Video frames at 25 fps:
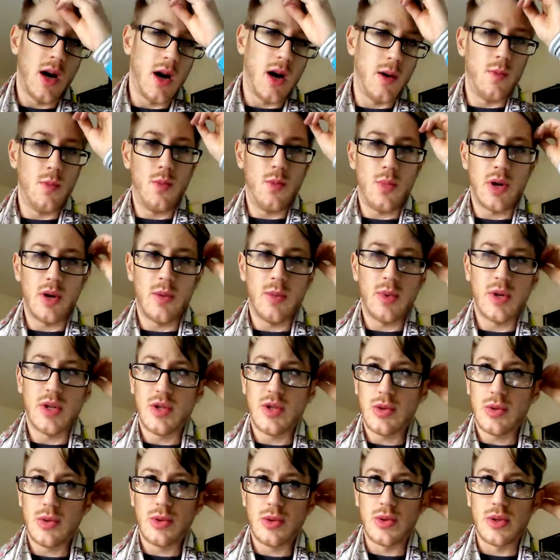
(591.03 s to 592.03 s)
one of my
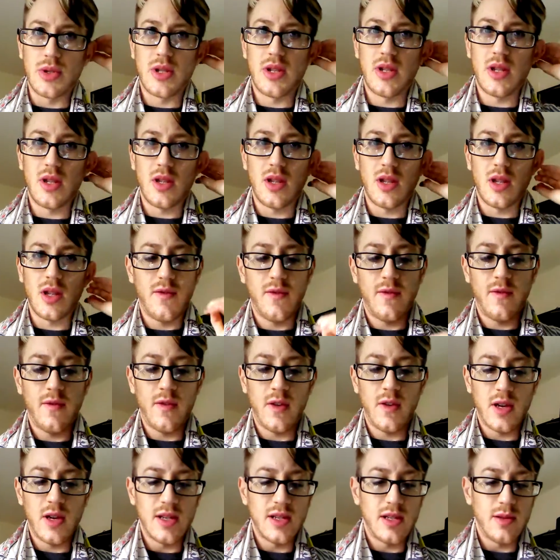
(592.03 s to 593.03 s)
drawers
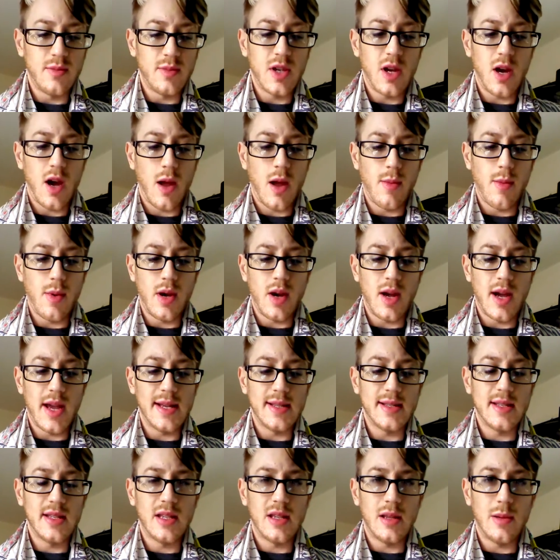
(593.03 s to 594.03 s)
for some time, and I had
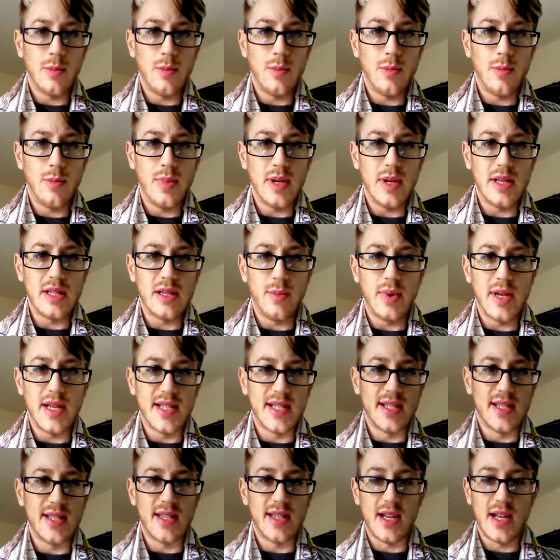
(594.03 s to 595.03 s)
some bits and
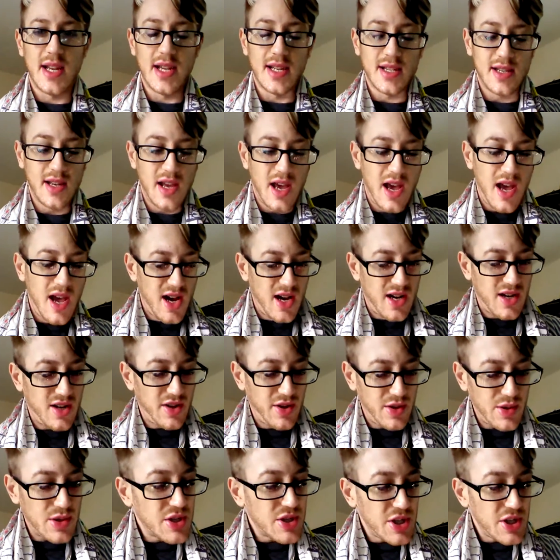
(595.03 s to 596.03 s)
pieces in it, and I
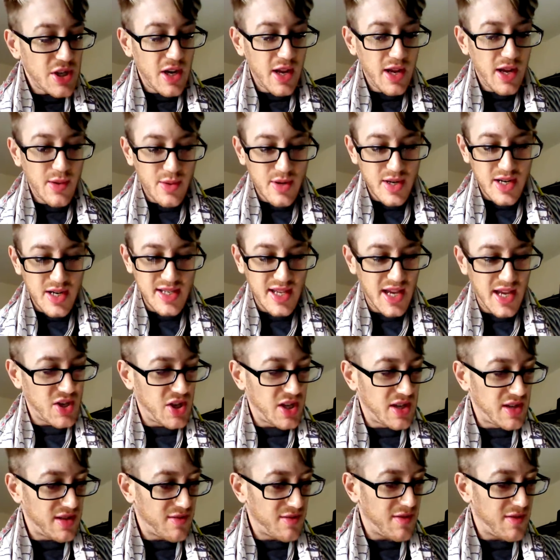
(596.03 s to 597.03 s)
thought, do you know what,
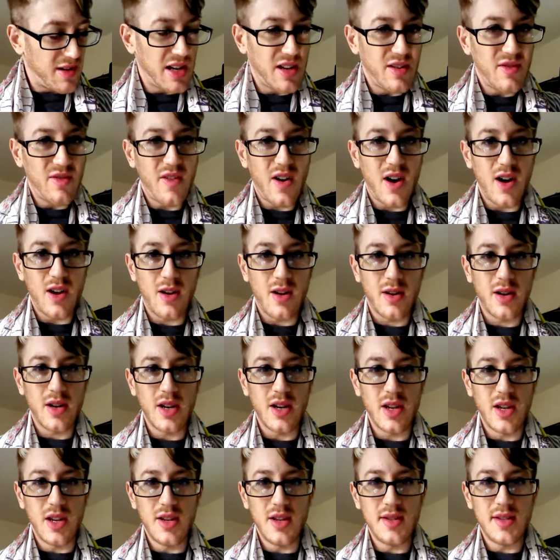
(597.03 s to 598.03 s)
it's really fun, I'm going to
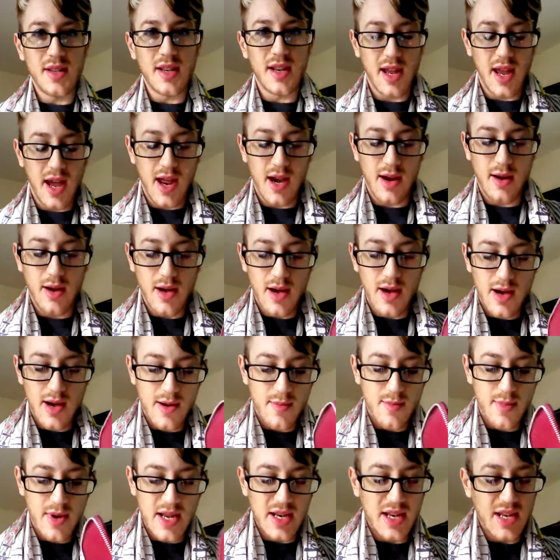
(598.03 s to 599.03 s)
use it again,
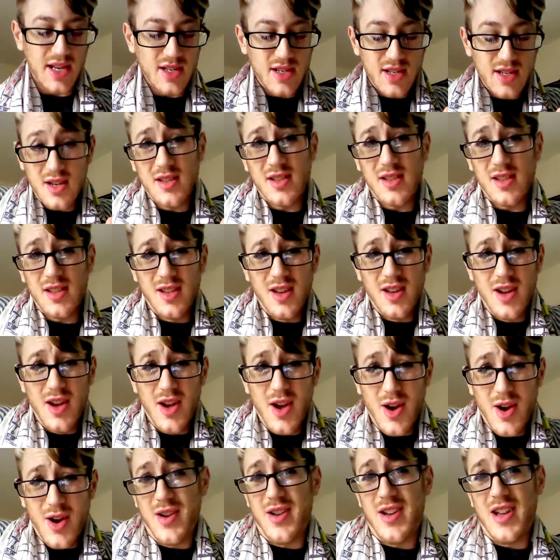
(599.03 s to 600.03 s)
and it does,
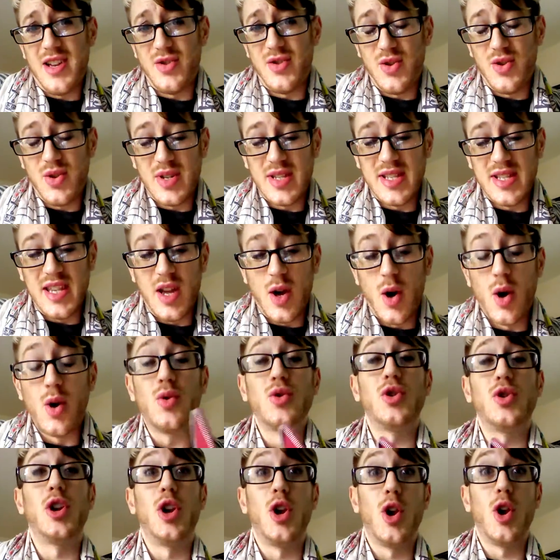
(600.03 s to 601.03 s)
as you can see, hold
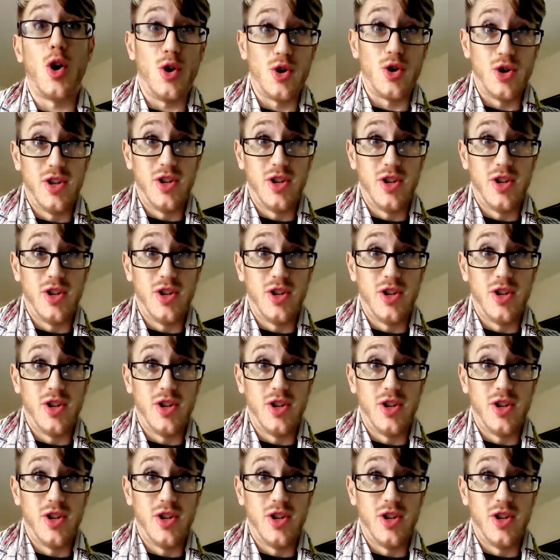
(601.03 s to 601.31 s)
a lot.